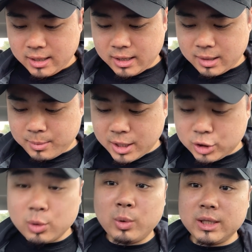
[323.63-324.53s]
I'm not
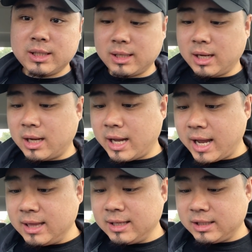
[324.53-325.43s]
sure what's uh,
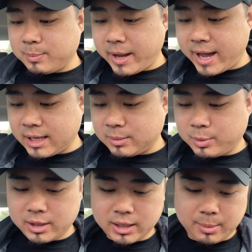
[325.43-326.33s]
in these packs,
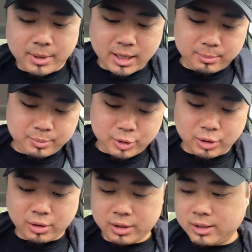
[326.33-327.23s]
but I mean, I'm
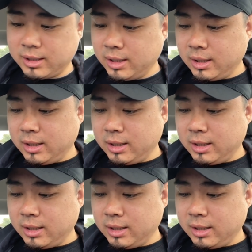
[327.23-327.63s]
sure it's